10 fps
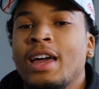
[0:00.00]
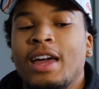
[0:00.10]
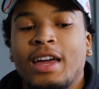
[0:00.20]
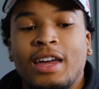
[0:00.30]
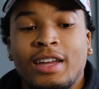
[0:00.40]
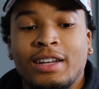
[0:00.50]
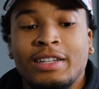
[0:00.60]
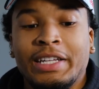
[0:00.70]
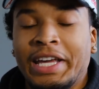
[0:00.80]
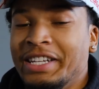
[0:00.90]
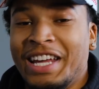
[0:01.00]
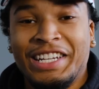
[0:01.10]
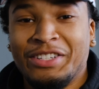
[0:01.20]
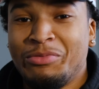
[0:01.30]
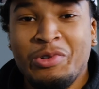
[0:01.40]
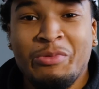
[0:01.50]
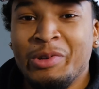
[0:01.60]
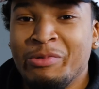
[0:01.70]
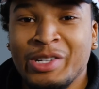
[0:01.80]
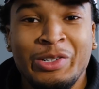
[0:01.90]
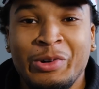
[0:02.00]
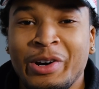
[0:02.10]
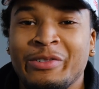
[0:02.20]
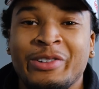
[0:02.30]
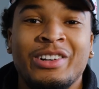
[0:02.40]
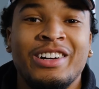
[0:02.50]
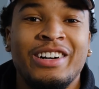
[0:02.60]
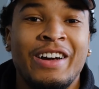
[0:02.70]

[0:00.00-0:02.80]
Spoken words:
and it has not disappointed me whatsoever.